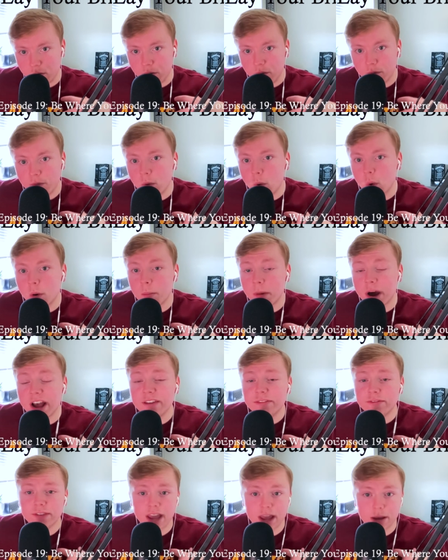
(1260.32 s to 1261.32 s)
for my
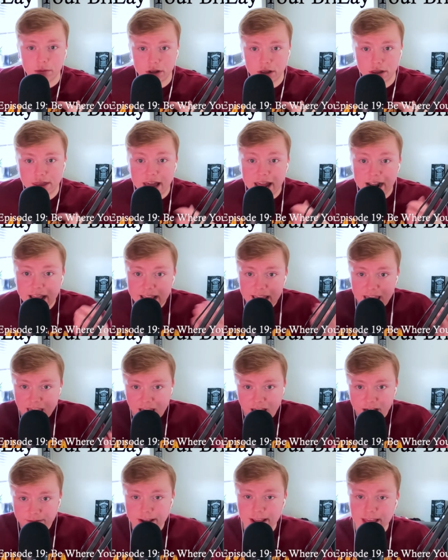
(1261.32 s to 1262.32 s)
family that I
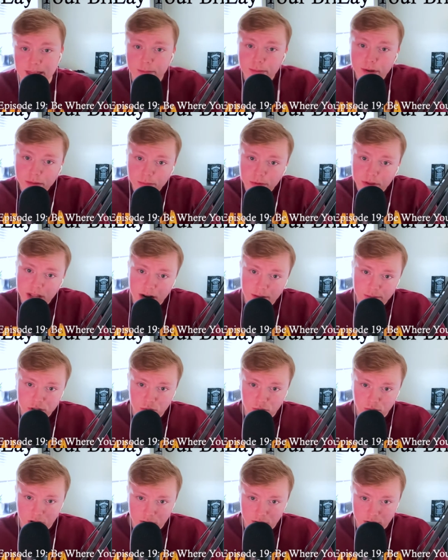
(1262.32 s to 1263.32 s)
have and the people that I'm
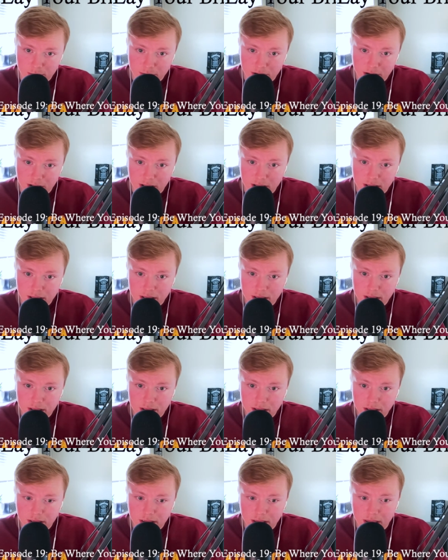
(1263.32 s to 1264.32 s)
surrounded by.
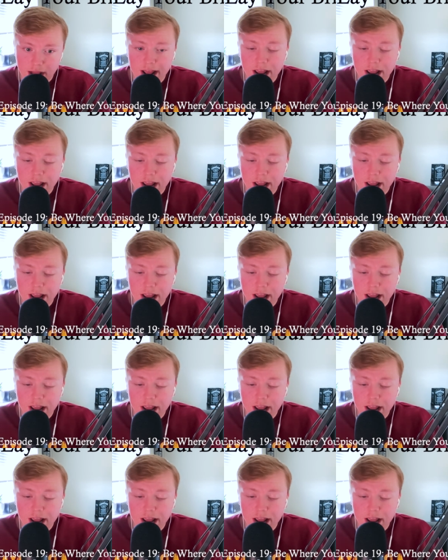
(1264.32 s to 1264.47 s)
And I